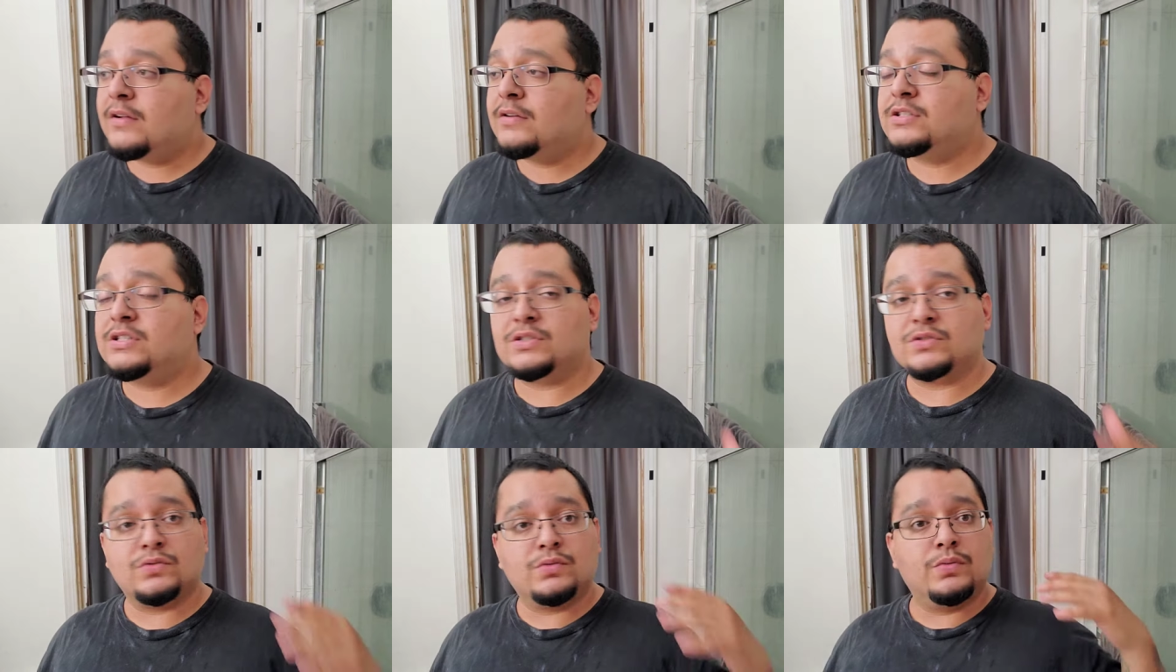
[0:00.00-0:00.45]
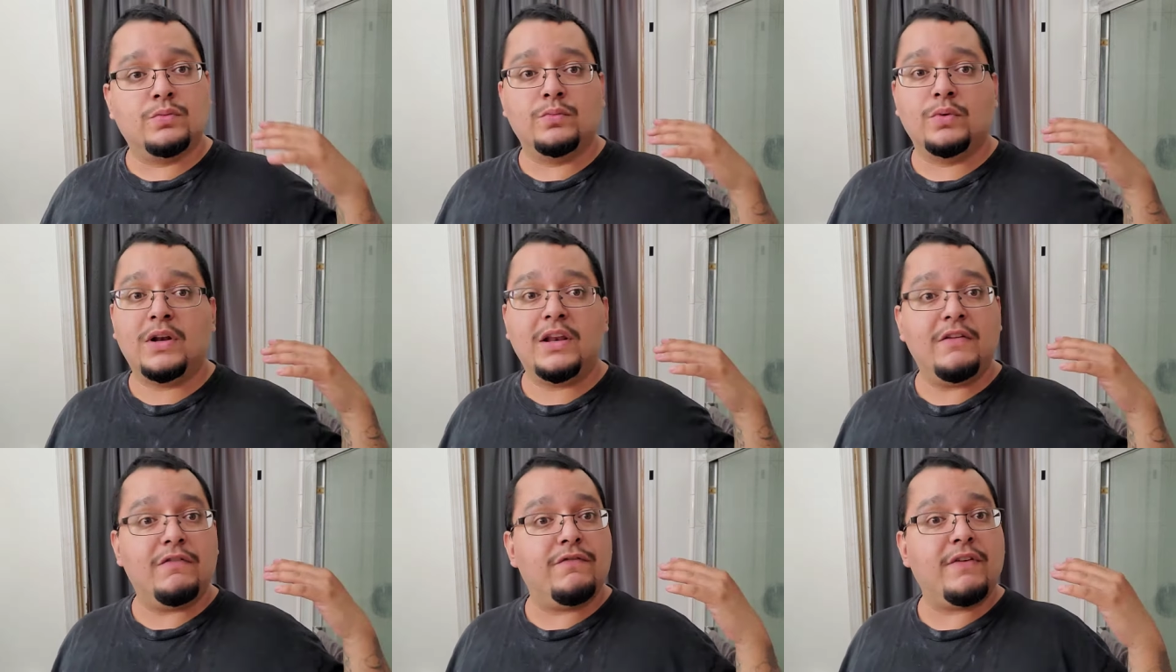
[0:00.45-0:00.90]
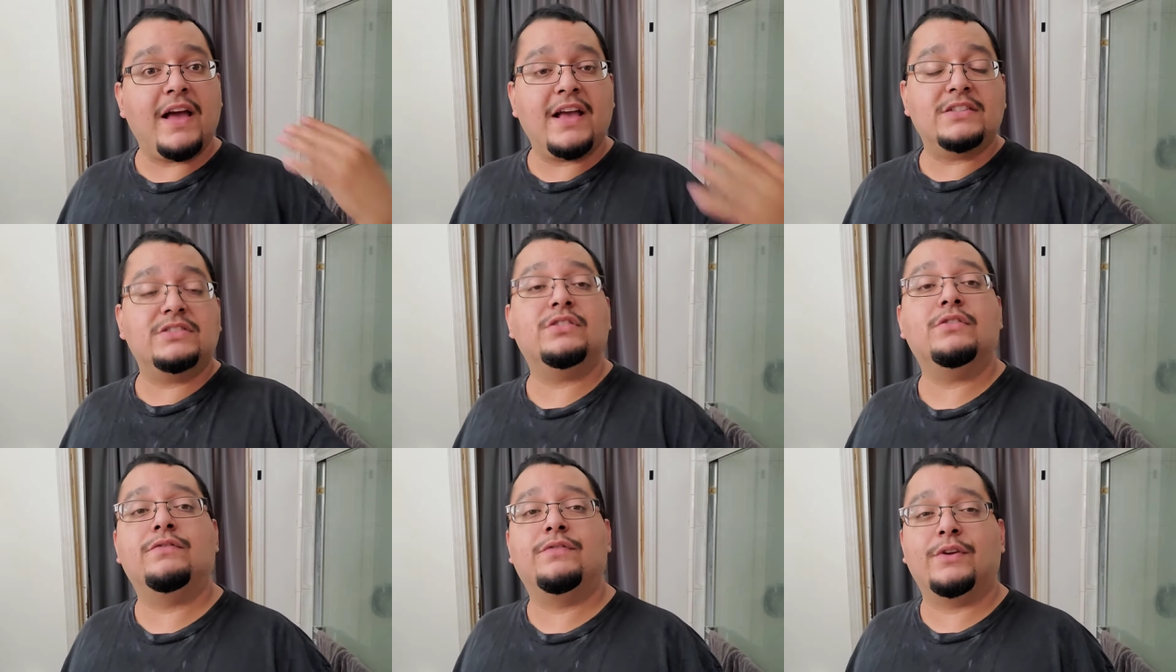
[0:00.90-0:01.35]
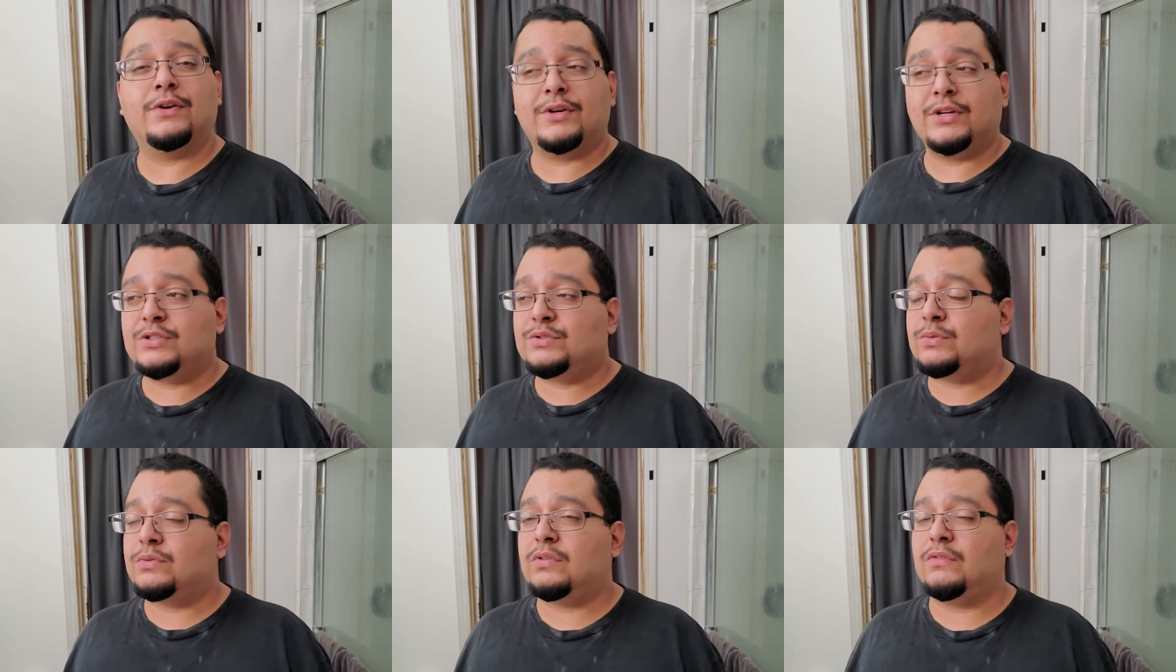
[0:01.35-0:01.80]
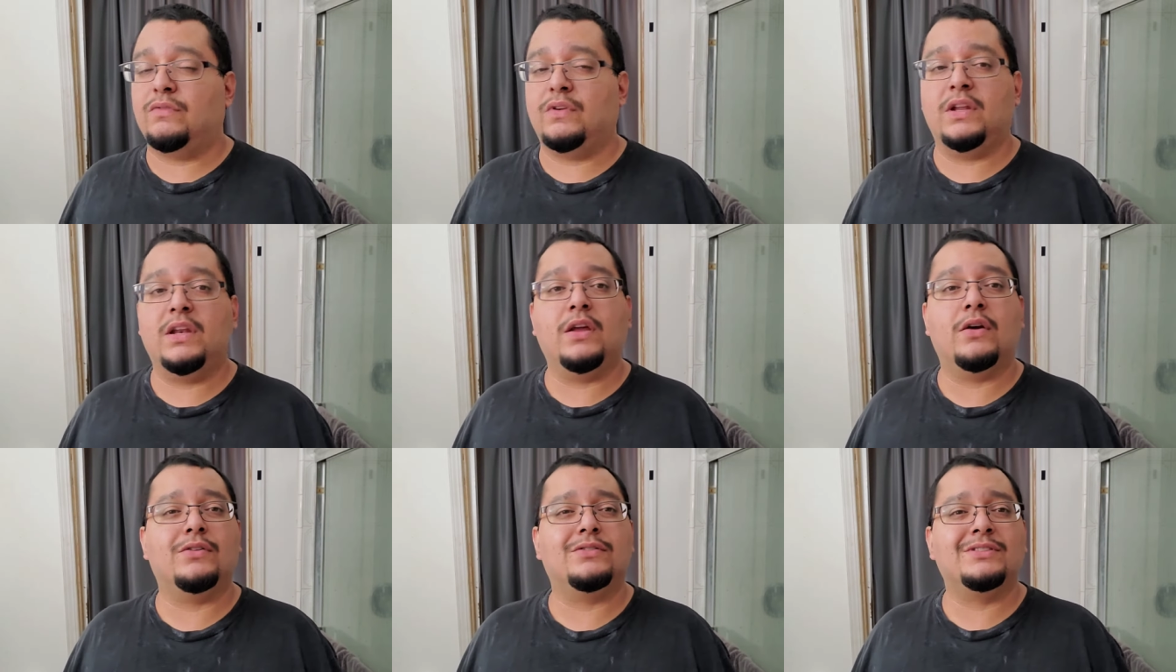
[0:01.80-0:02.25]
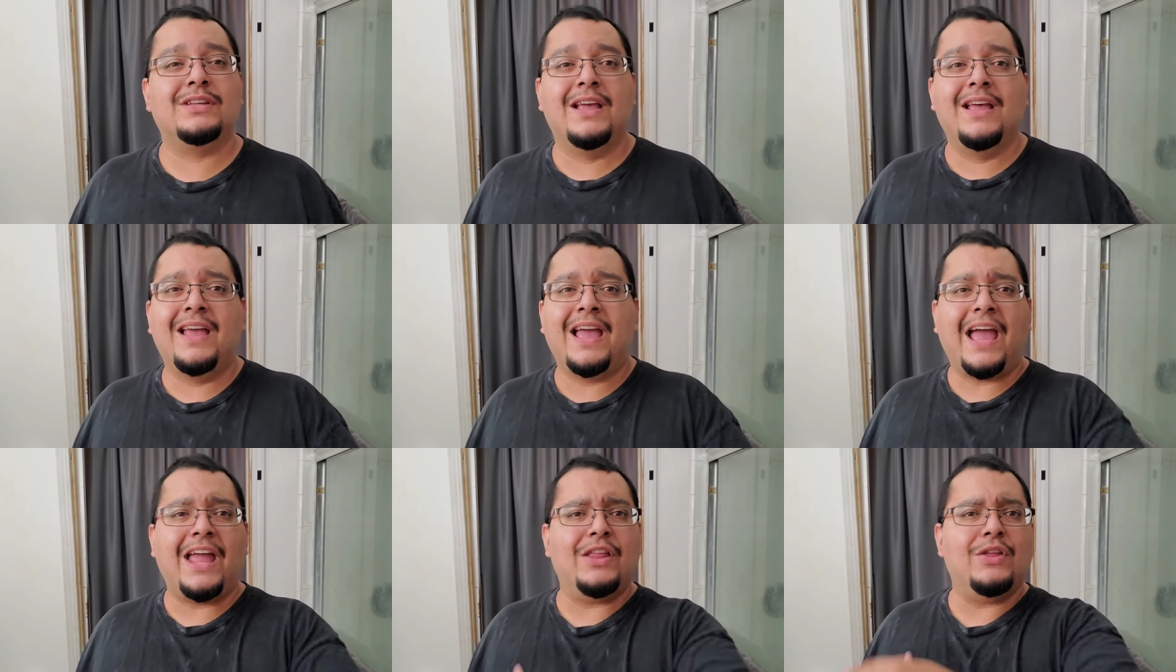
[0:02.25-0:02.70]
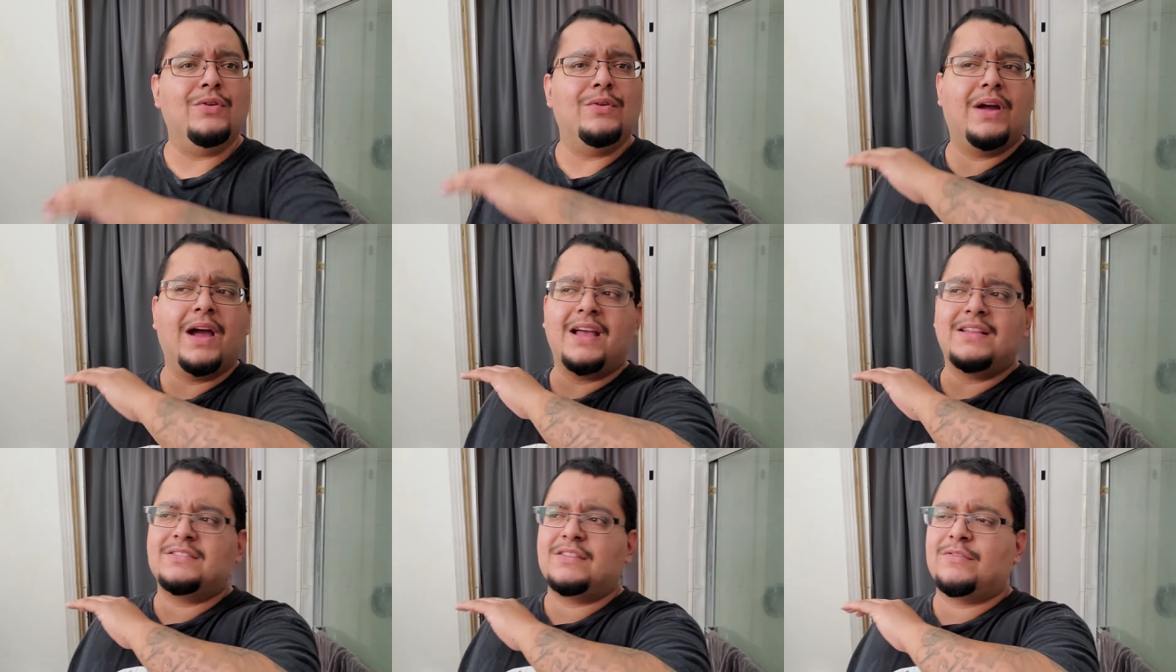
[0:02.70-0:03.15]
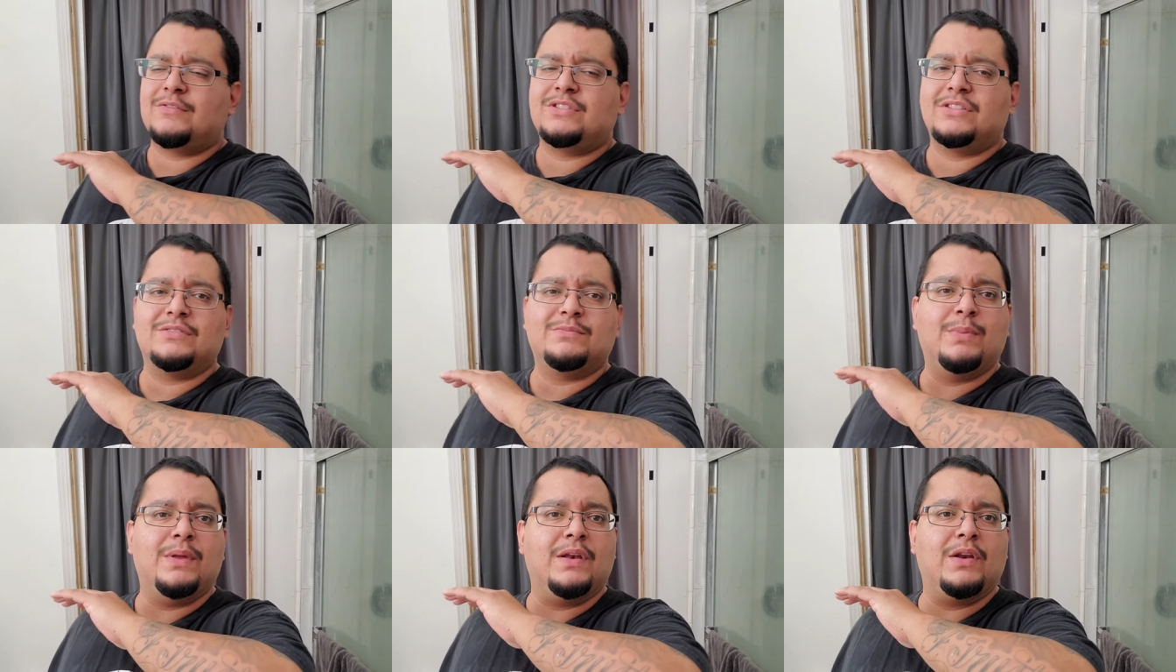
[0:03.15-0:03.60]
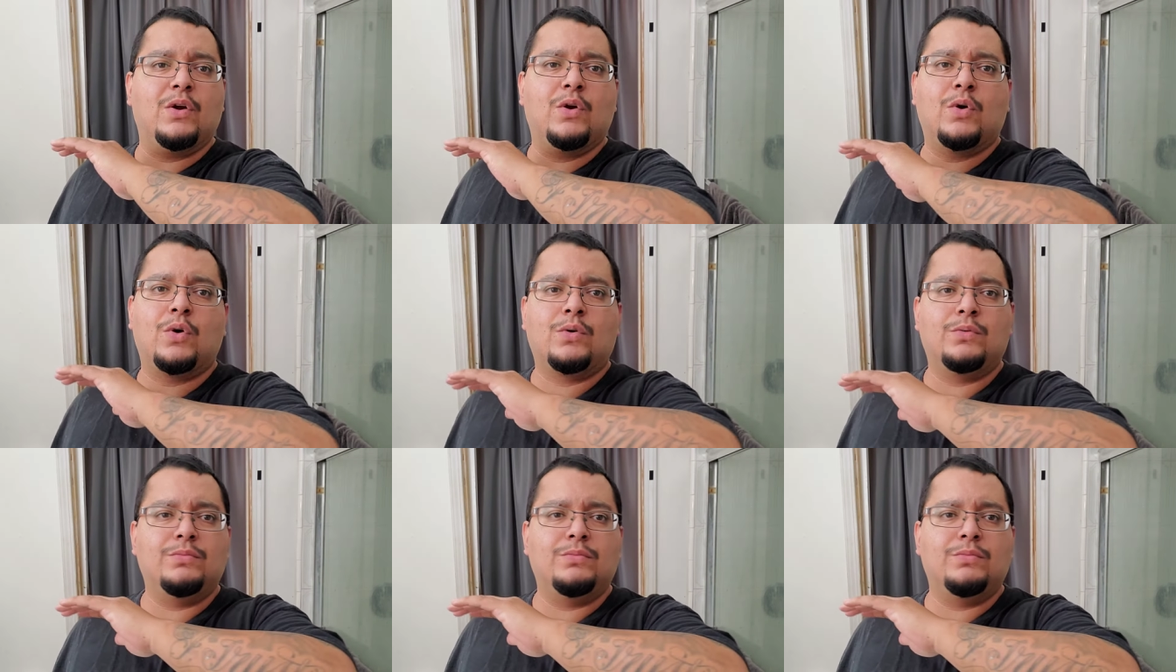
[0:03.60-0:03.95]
just really fast and furious with the videos, and you guys have just been